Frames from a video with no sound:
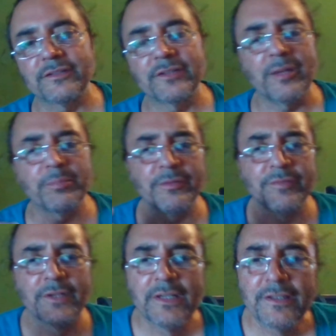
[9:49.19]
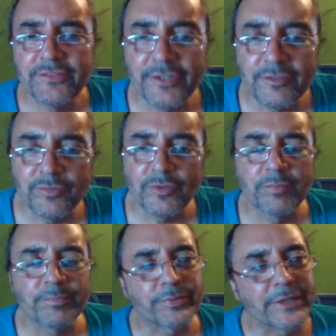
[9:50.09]
a type of
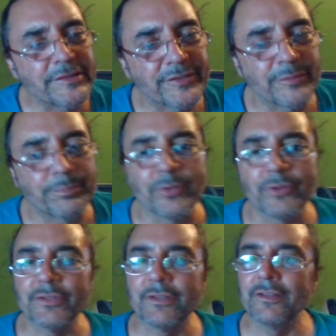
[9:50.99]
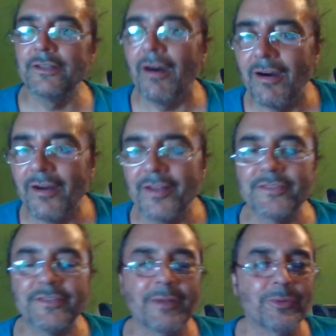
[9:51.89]
civil principles and
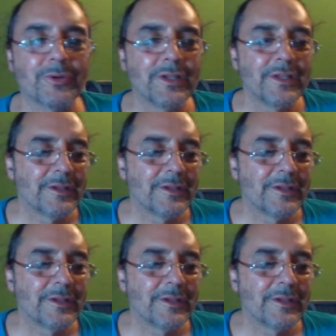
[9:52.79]
laws that will